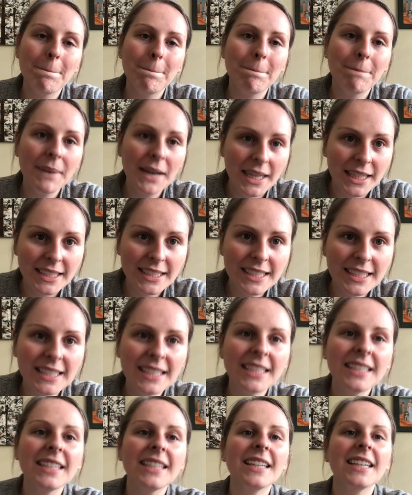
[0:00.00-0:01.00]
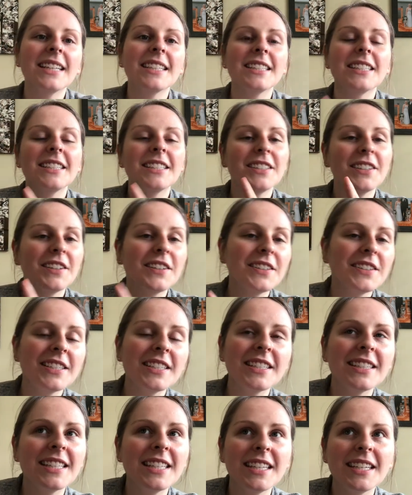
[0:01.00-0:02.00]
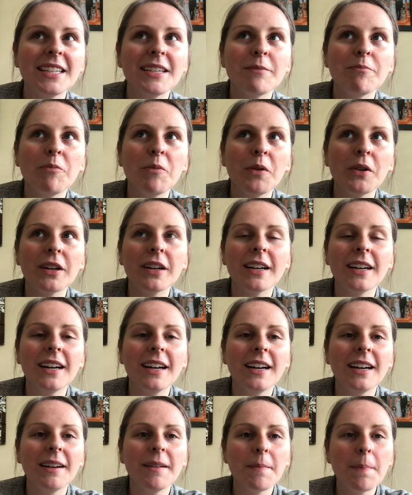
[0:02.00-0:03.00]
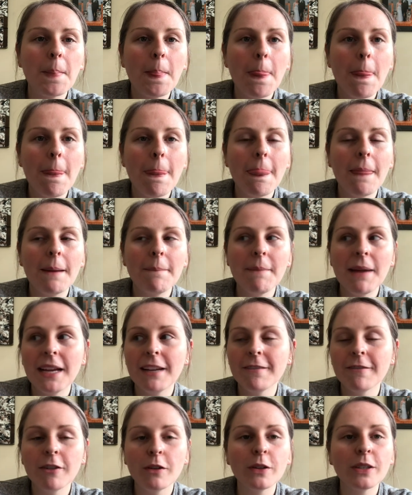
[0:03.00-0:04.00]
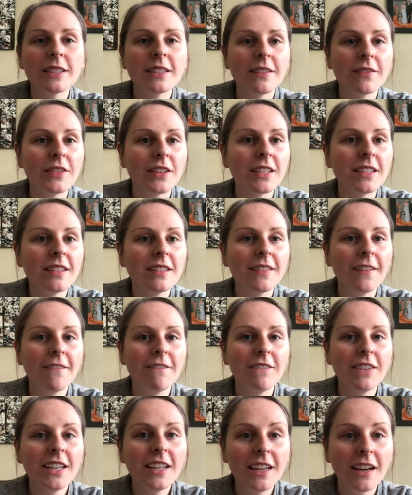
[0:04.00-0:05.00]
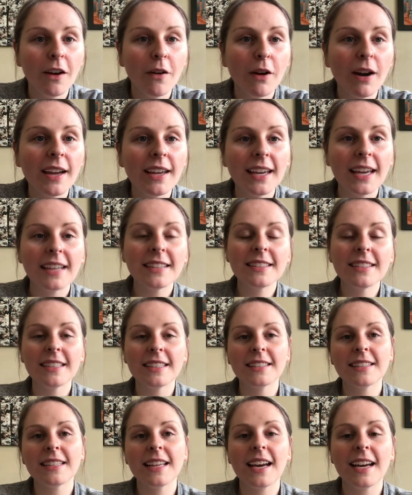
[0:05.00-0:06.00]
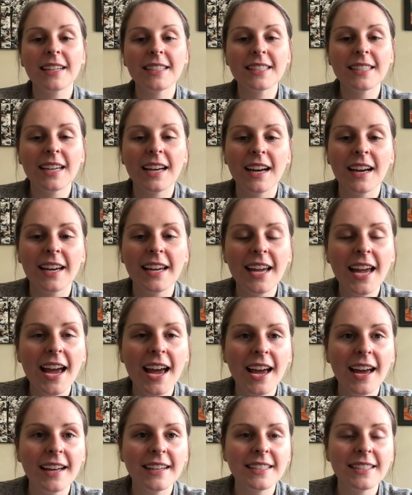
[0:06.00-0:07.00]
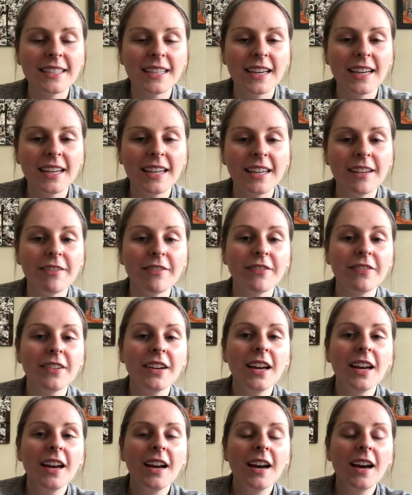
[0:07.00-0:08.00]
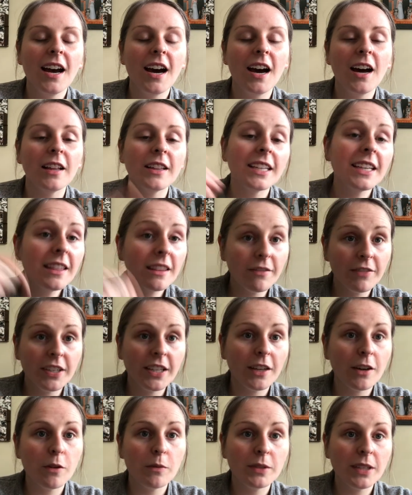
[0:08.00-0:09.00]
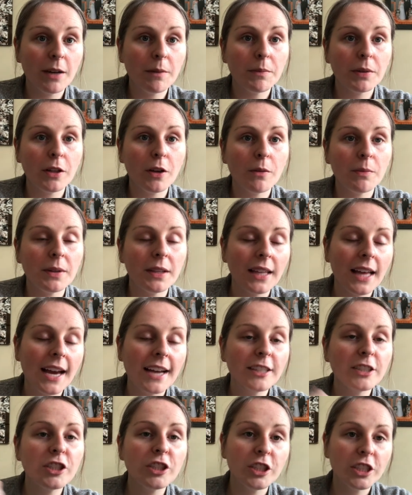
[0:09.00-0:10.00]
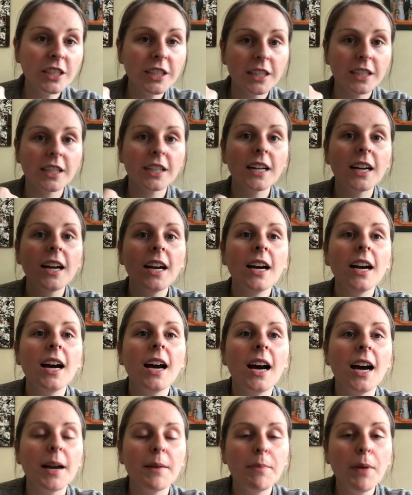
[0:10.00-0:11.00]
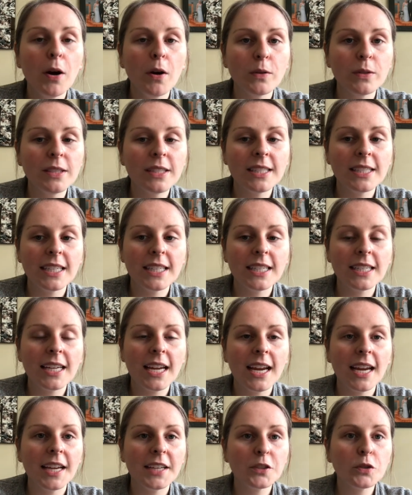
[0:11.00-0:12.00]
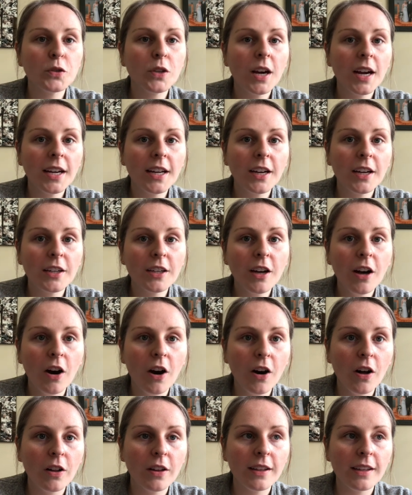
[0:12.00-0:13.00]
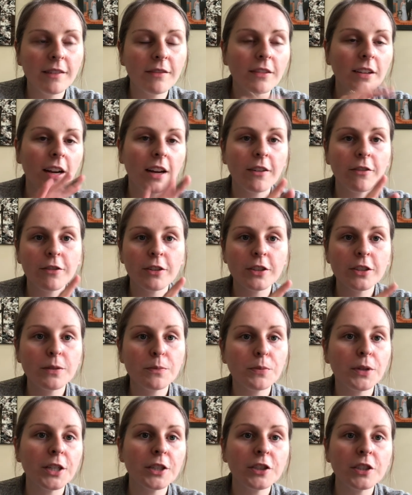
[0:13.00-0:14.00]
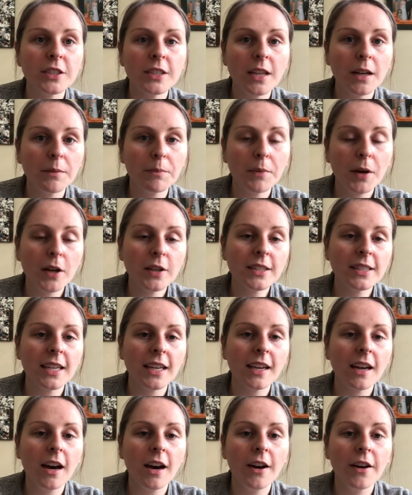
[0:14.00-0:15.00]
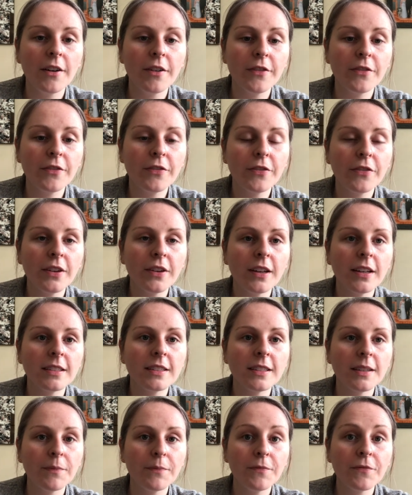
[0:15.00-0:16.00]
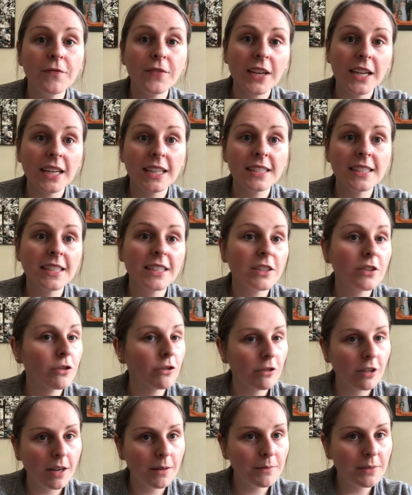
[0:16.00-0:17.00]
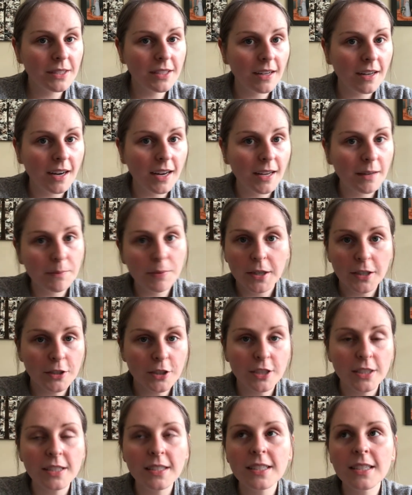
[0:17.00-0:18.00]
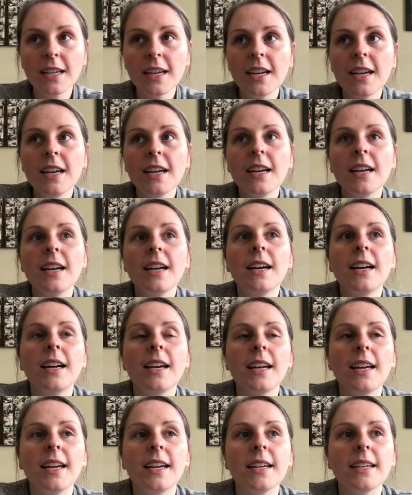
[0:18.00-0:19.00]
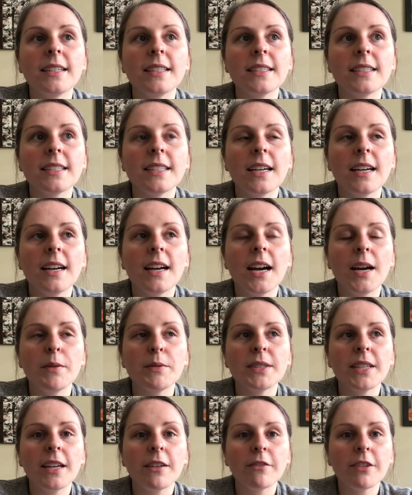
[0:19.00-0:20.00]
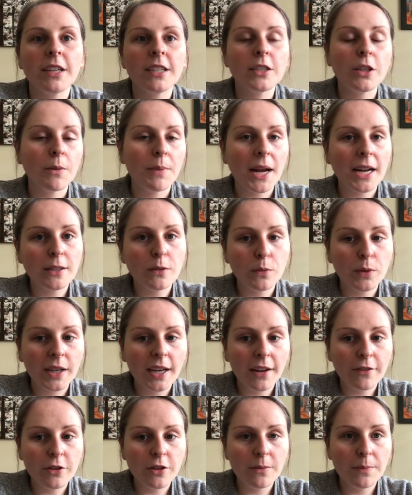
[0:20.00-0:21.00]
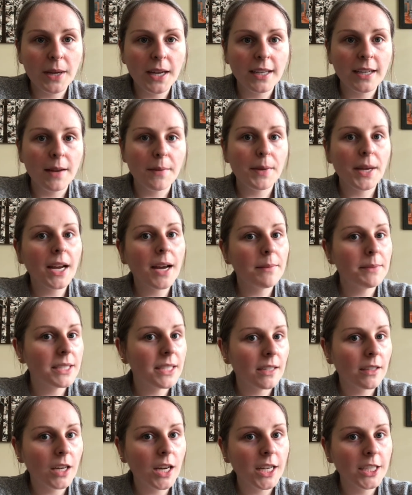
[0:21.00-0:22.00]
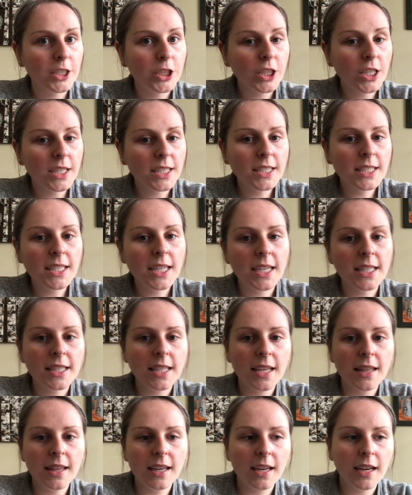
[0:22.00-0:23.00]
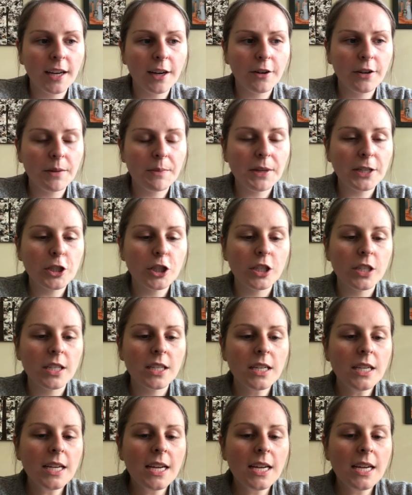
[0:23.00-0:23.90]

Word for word: But onto the more uh, main focus of this video, I guess, is that I had, uh, if I'll link the video down below, but last year I posted a try on haul and kind of first impressions unboxing of some Figs scrubs that I had purchased and uh, I was getting ready to go back to work after the pandemic. I'm a dental hygienist, as I think I already mentioned,